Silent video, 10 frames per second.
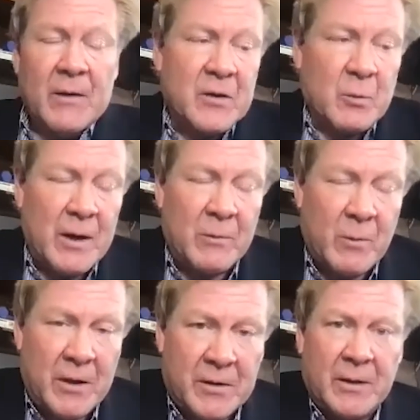this
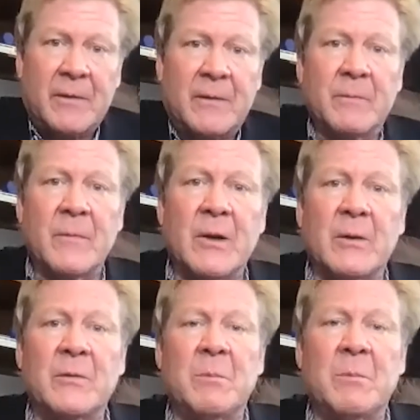recent,
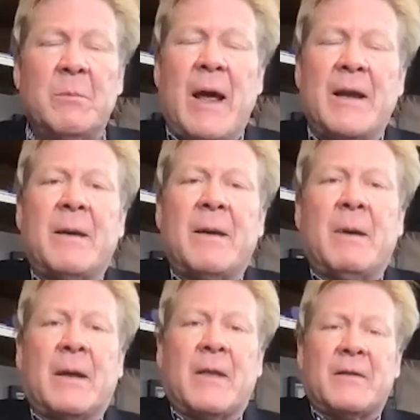
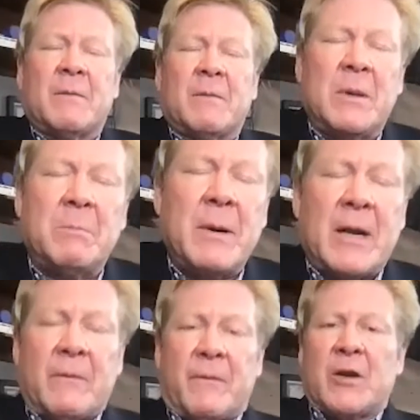pandemic that's been
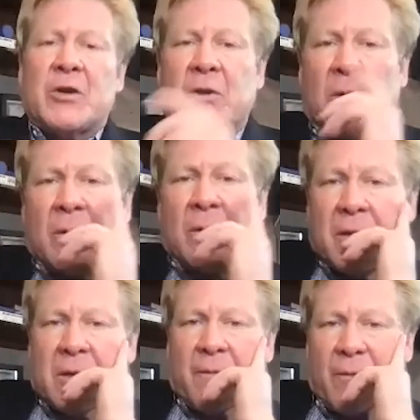beneficial
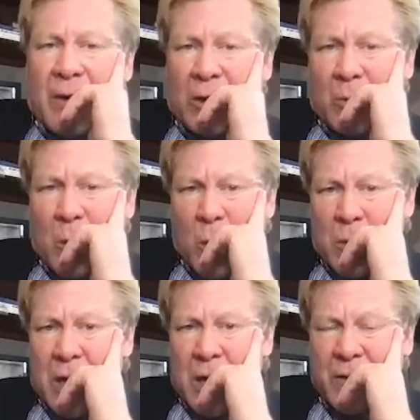is that the Federal
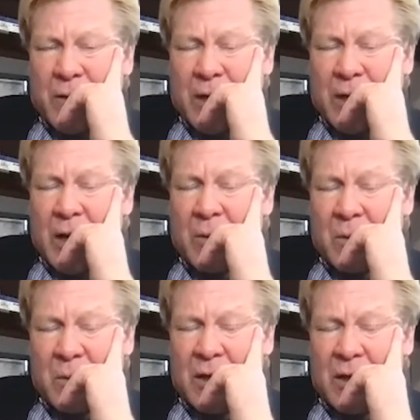Motor Safety
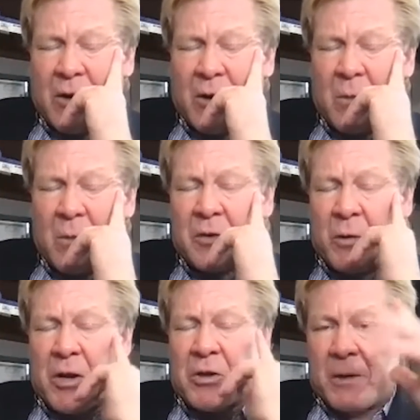Carrier
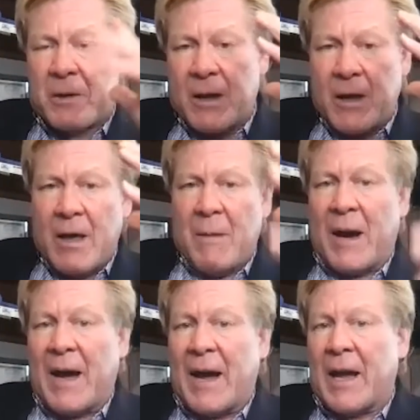Administration
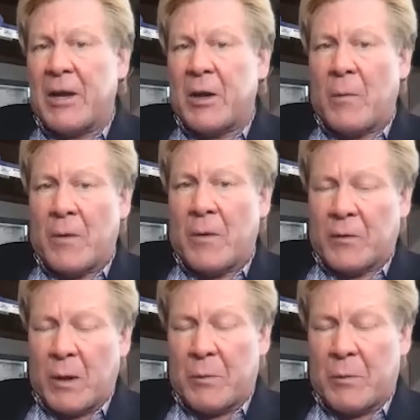pioneered
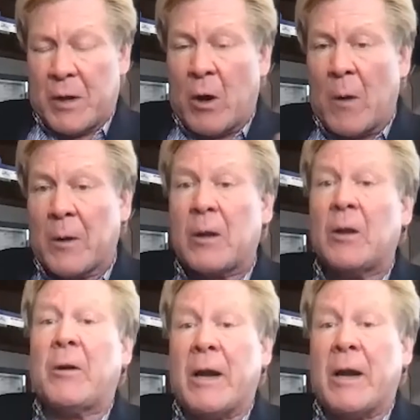this new thing called a
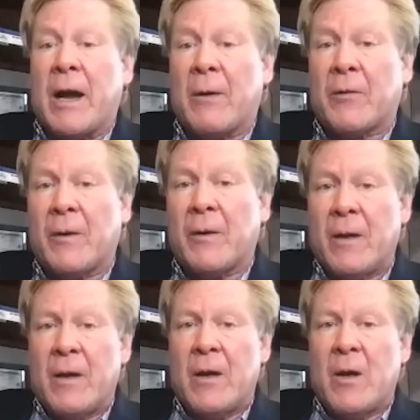clearinghouse,
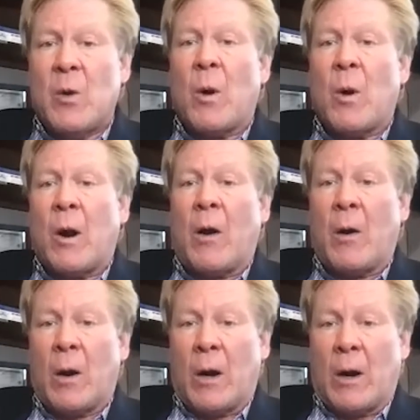
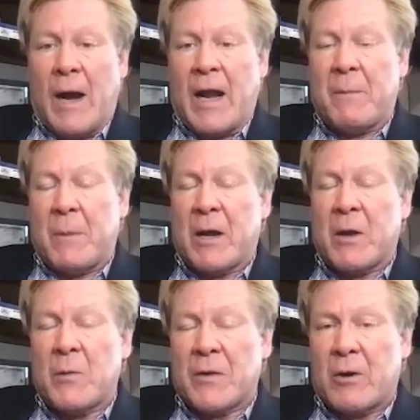where
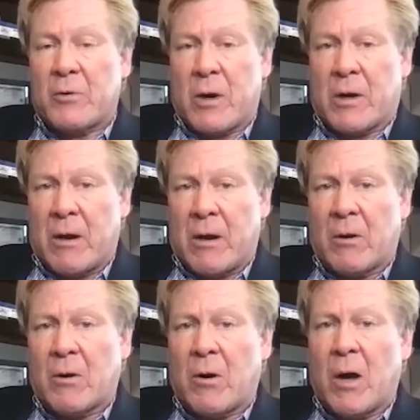anybody who's had a drug or
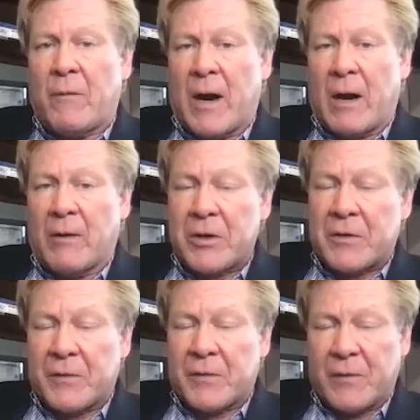alcohol
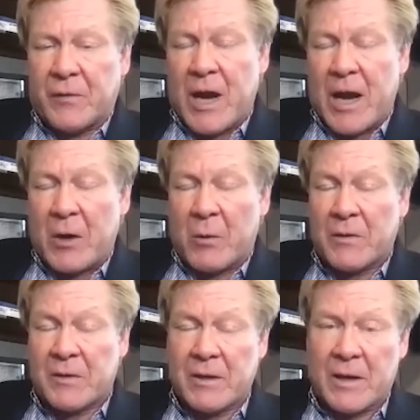violation since January
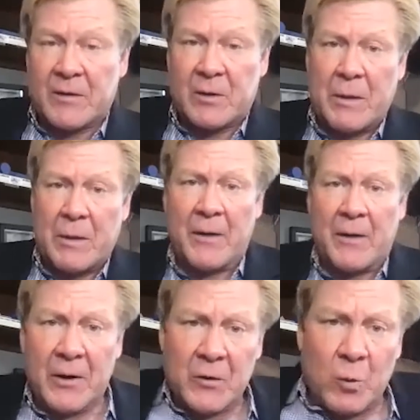6,
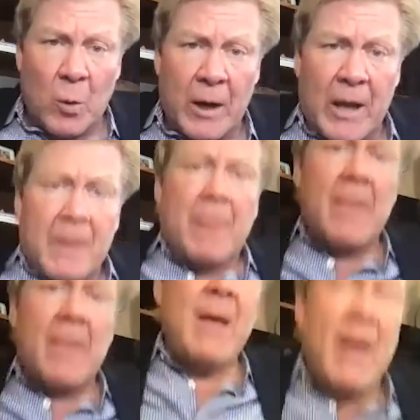2020
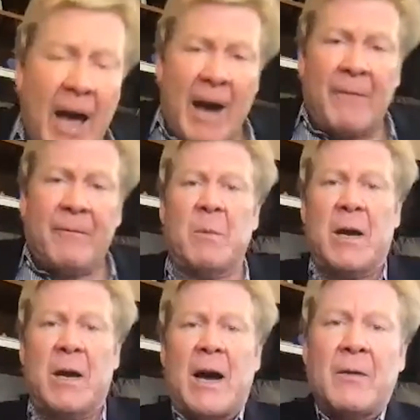have to
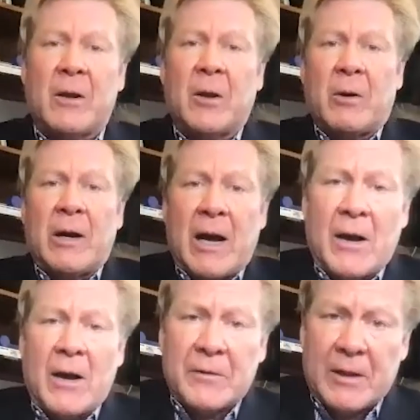be on the
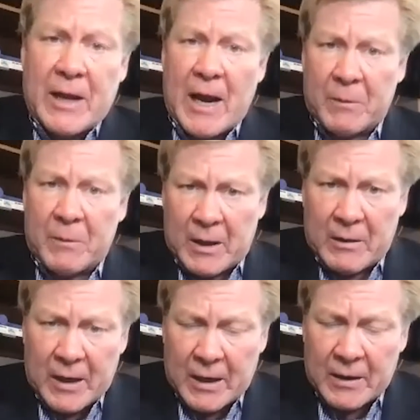clearinghouse. And they have,
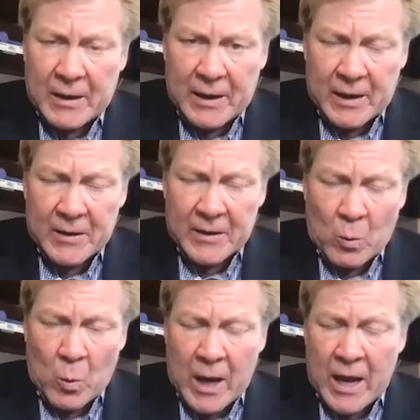and it's
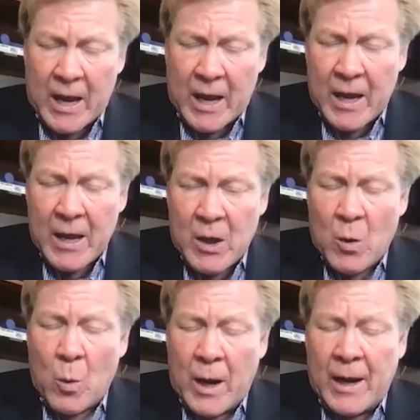a way
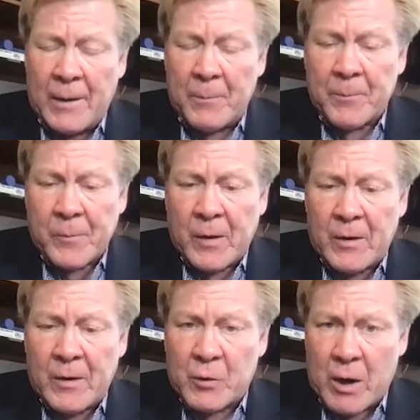when
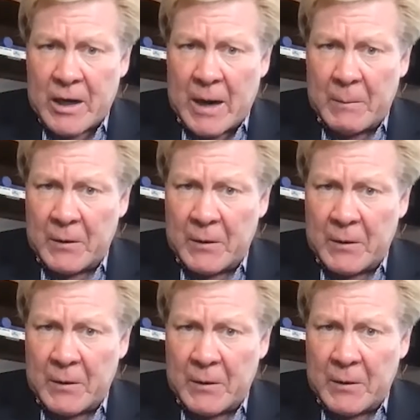trucking companies
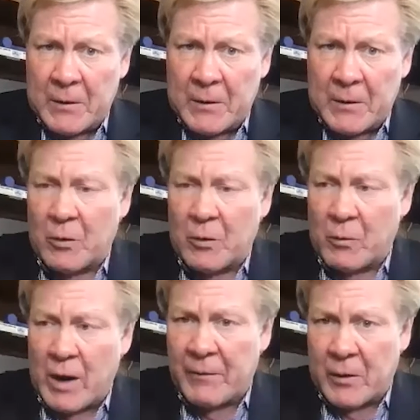look back at their
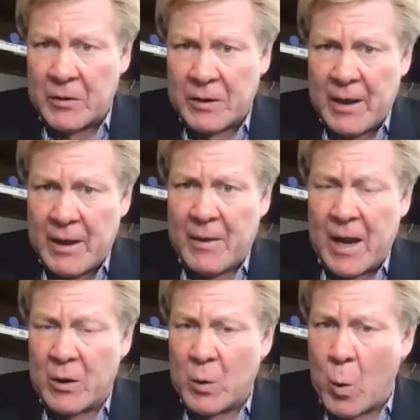drivers,
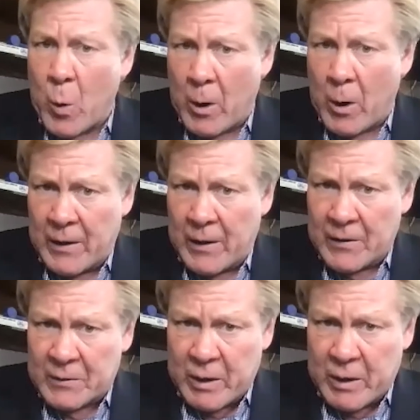they can query
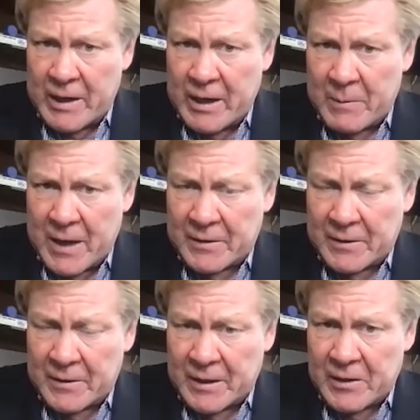this trade database
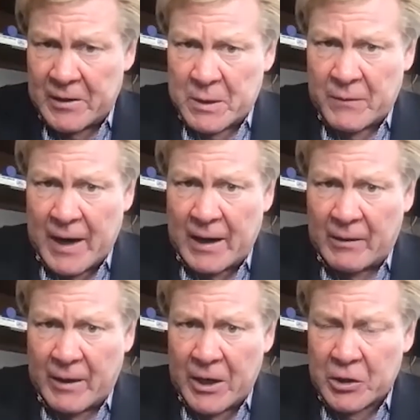and see there's been a
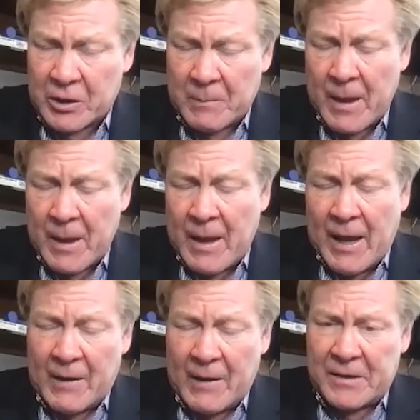violation.
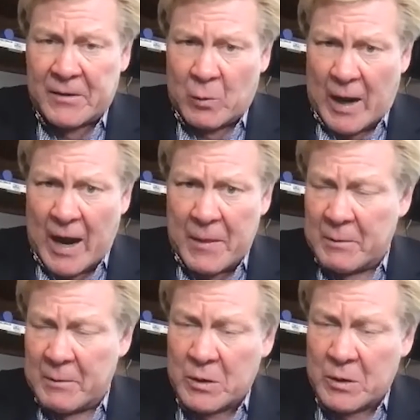And that's, I
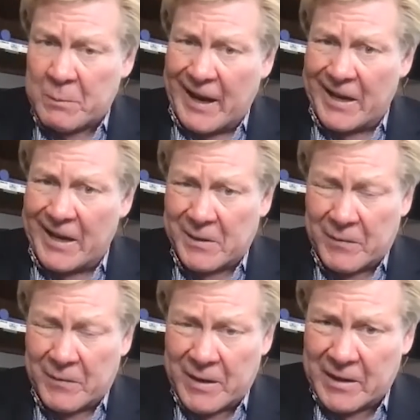think, the most
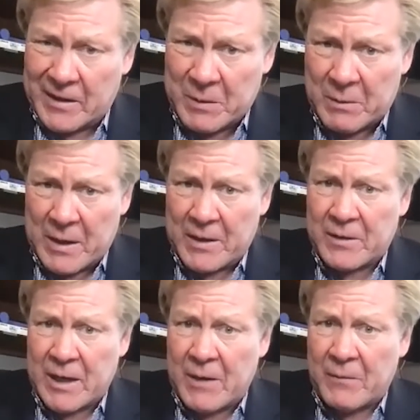positive thing that's been
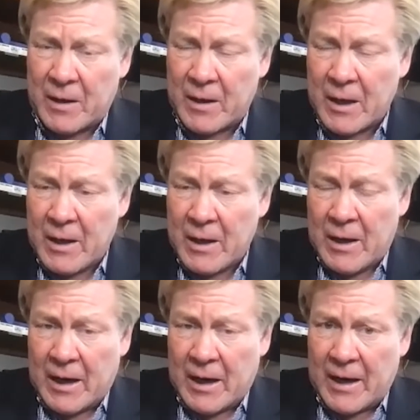about safety
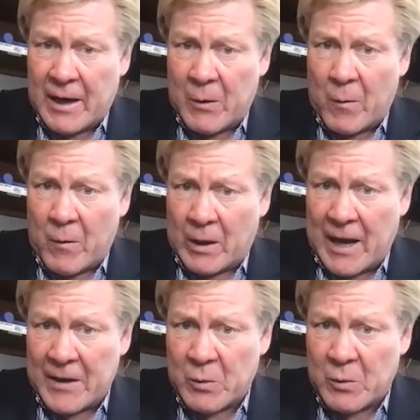over the
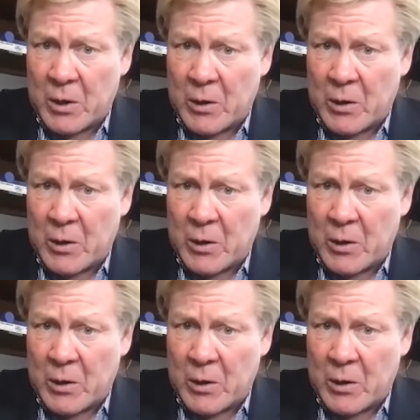last 2